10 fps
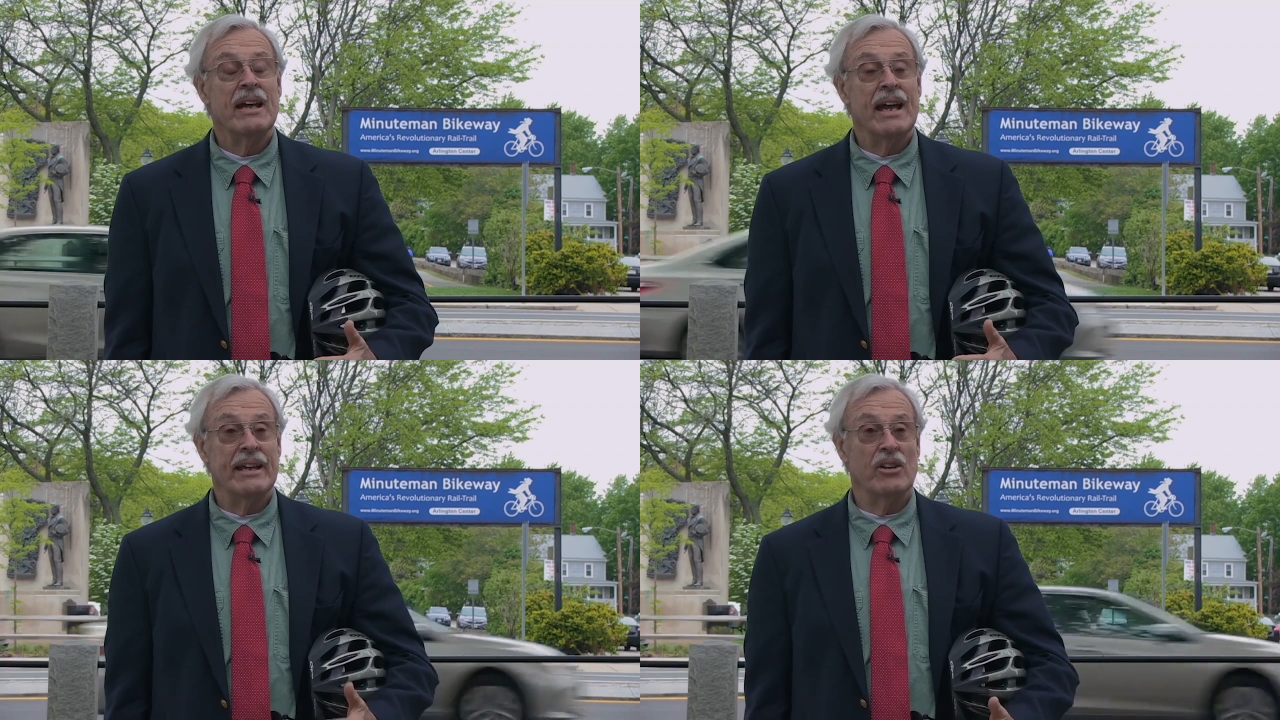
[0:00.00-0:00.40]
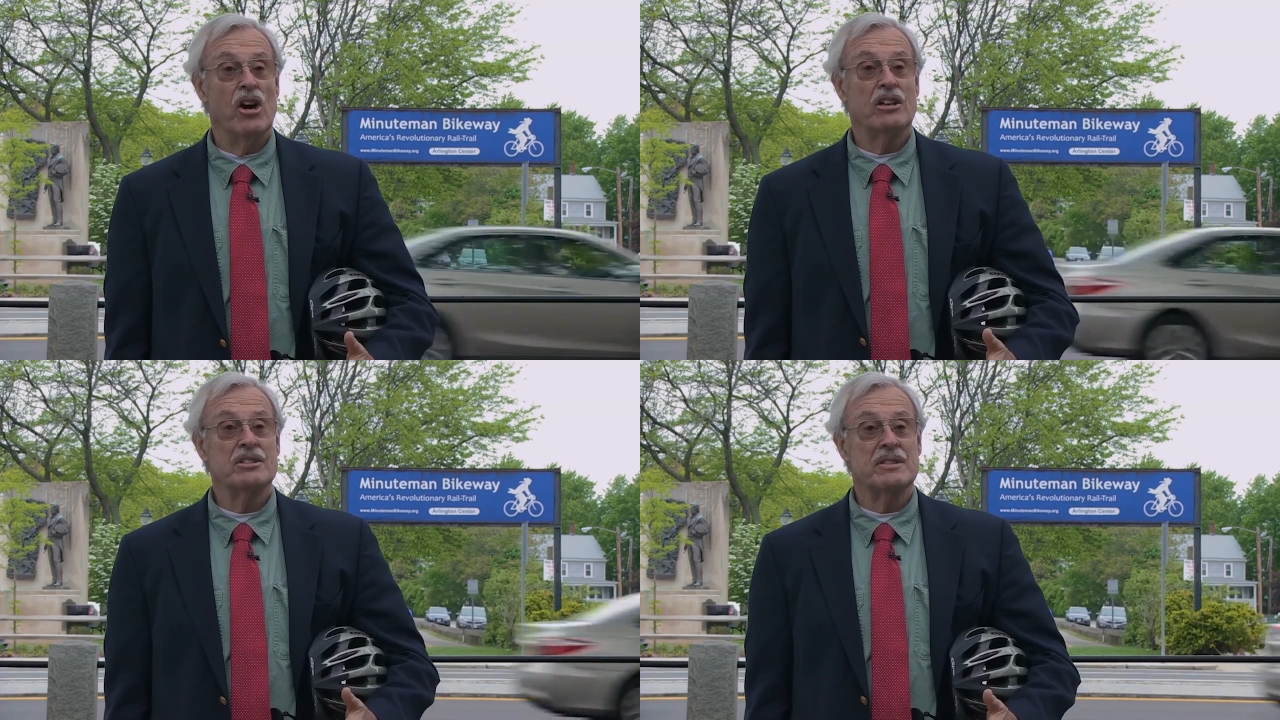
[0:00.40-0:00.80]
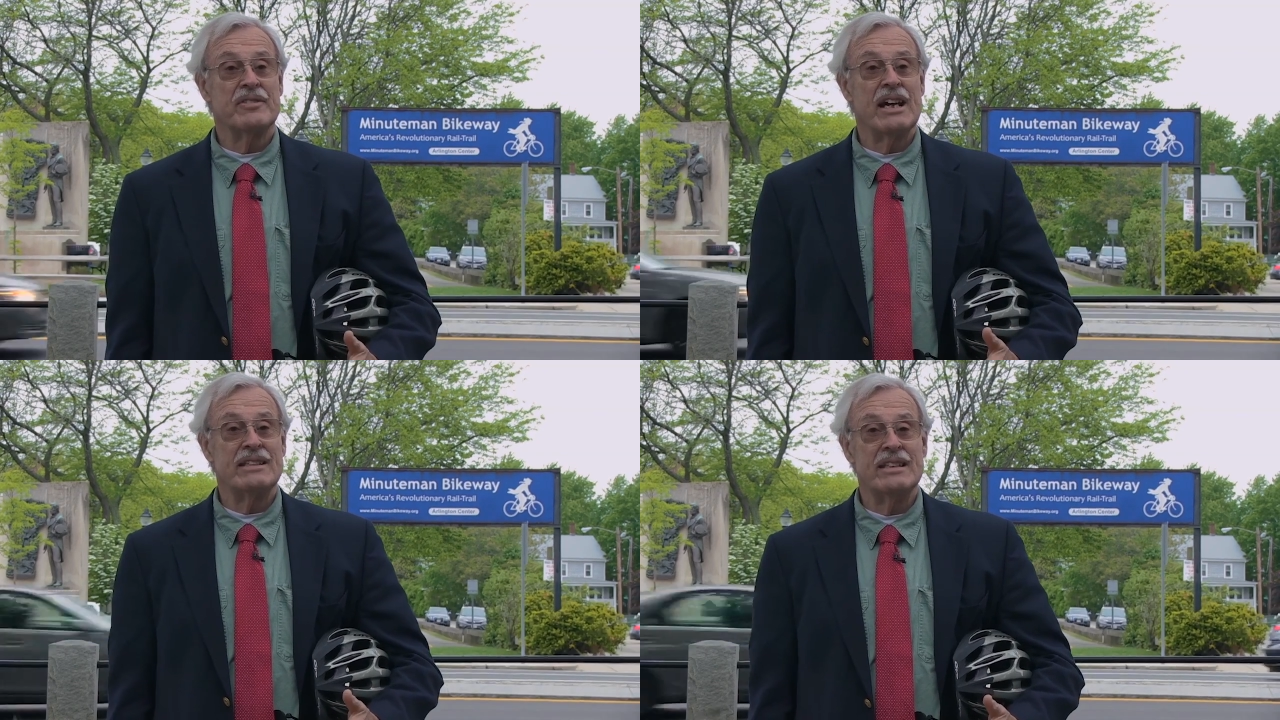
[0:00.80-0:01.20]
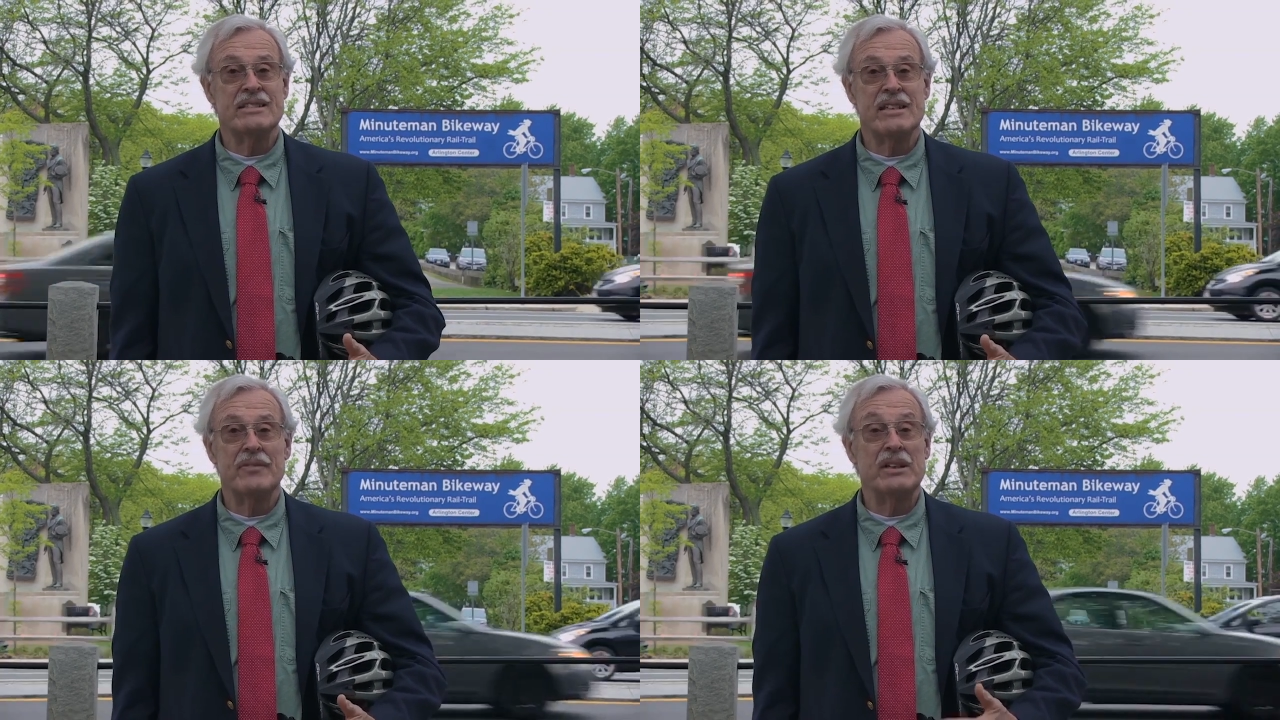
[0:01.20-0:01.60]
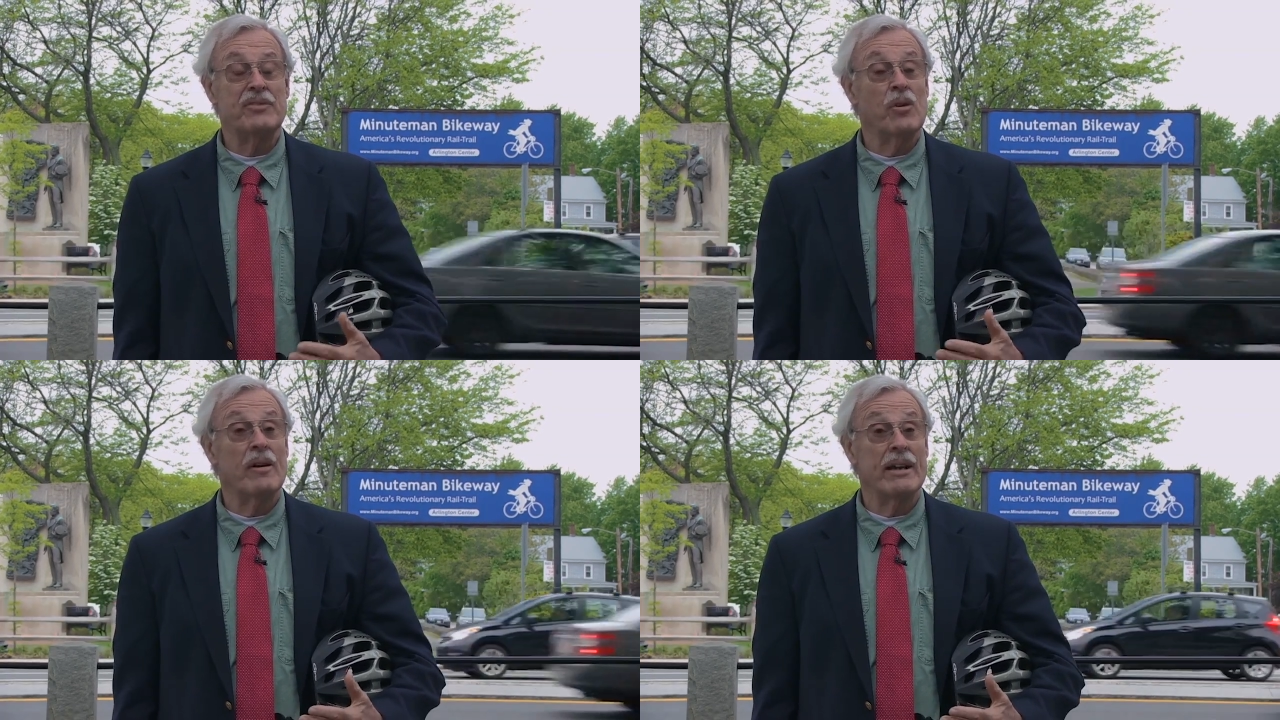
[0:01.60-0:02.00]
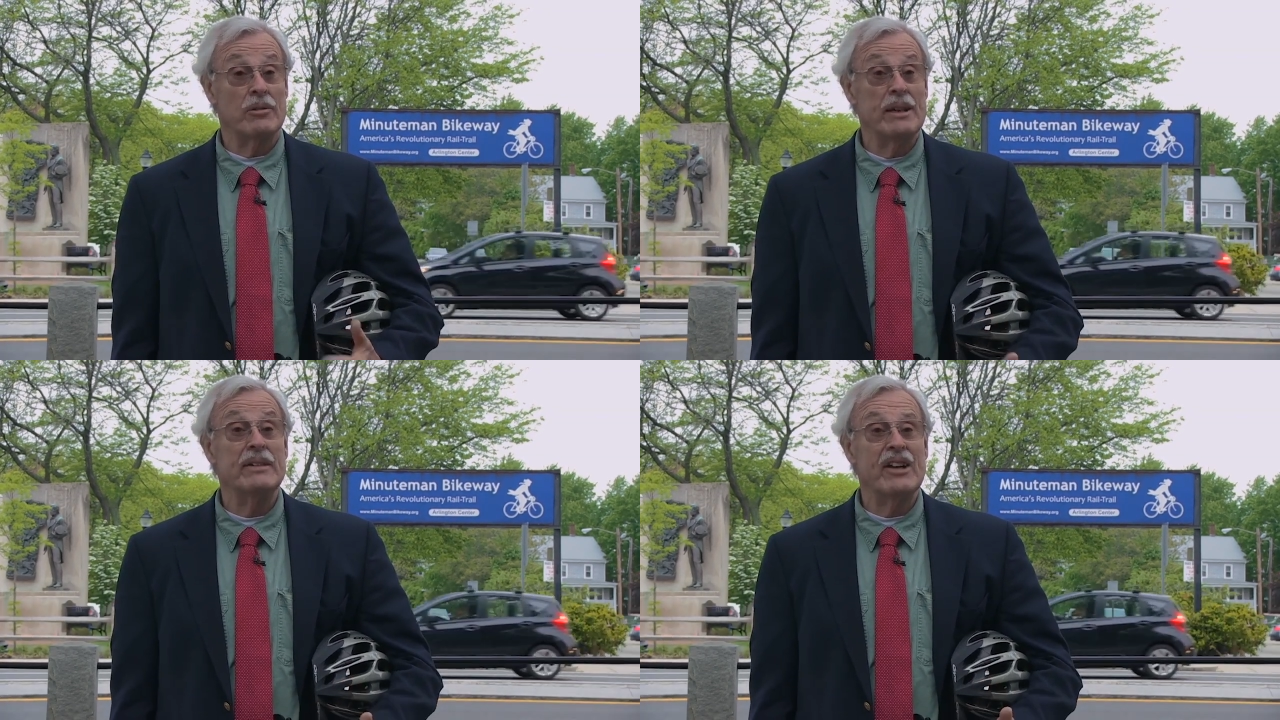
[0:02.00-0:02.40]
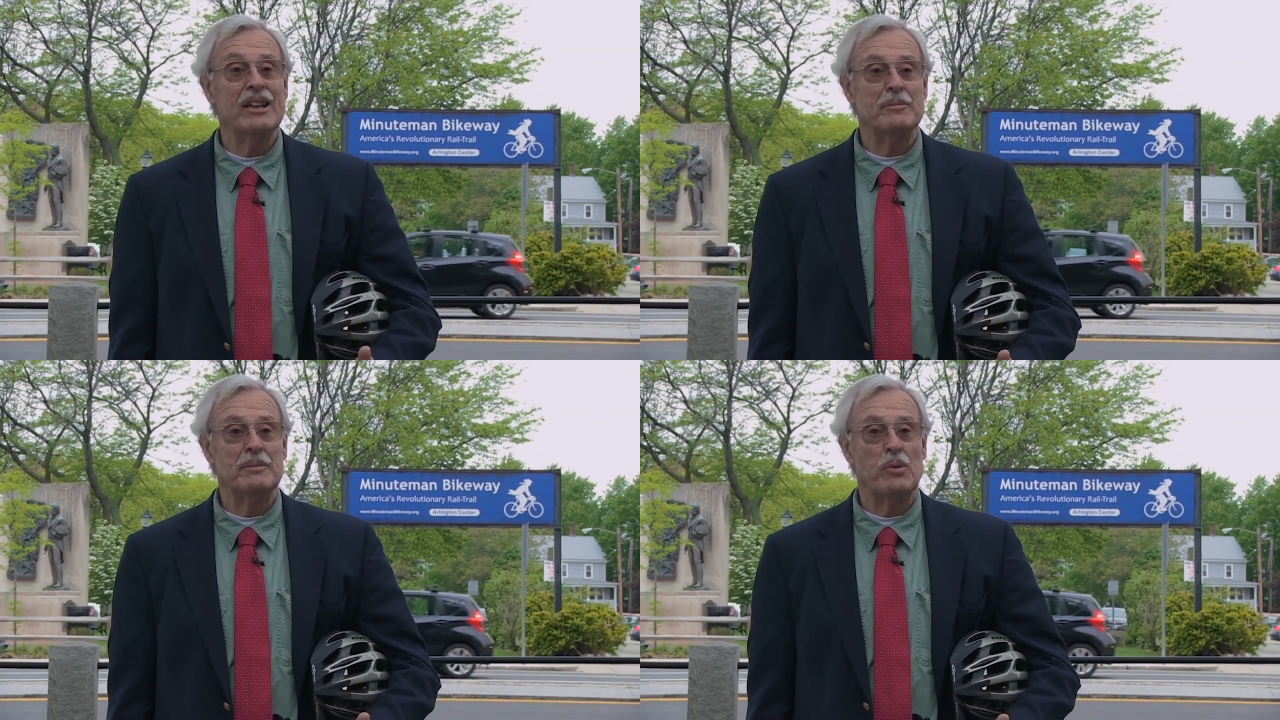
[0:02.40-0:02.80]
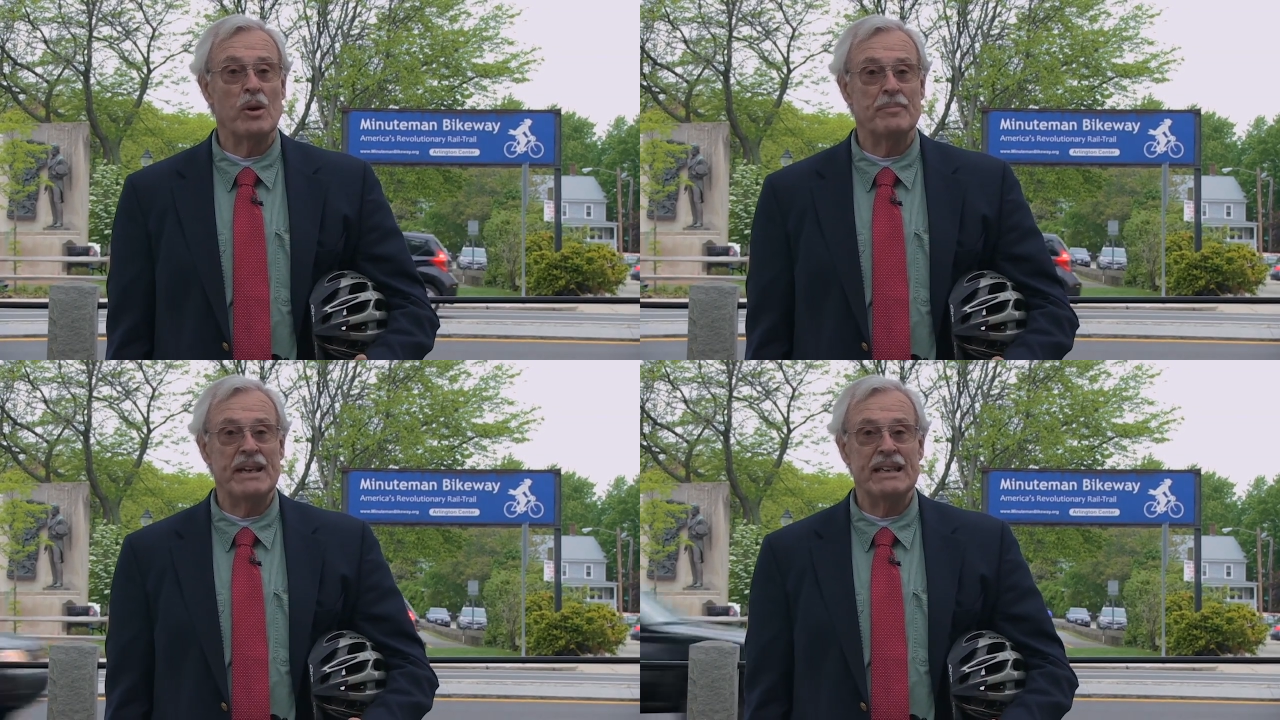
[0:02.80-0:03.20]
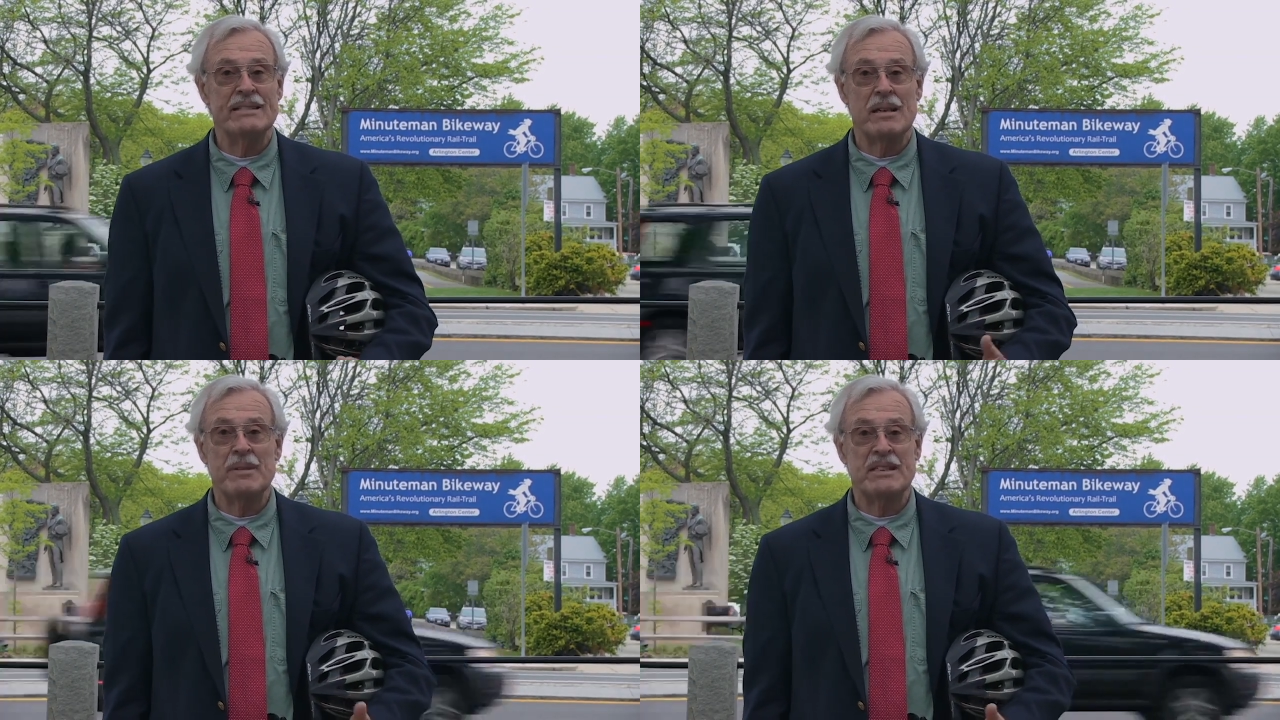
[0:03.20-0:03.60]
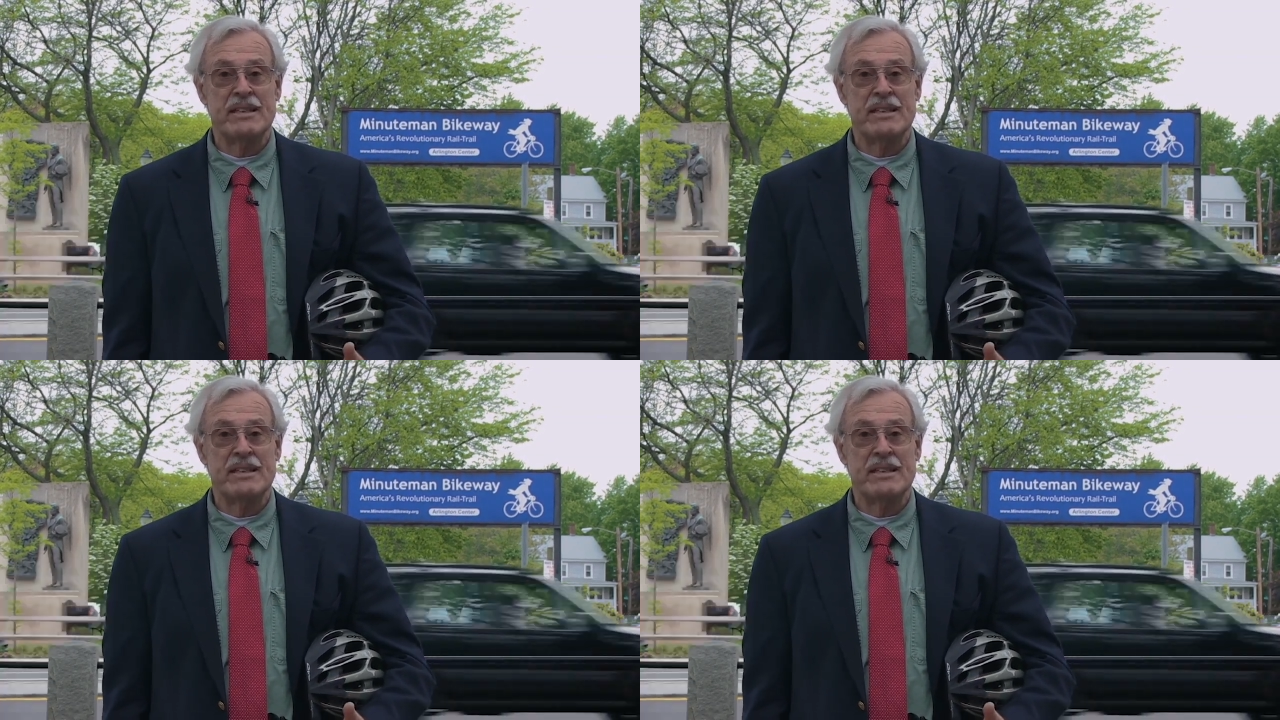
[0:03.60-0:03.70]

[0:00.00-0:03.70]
And in August of 1974, at a redevelopment board meeting, somebody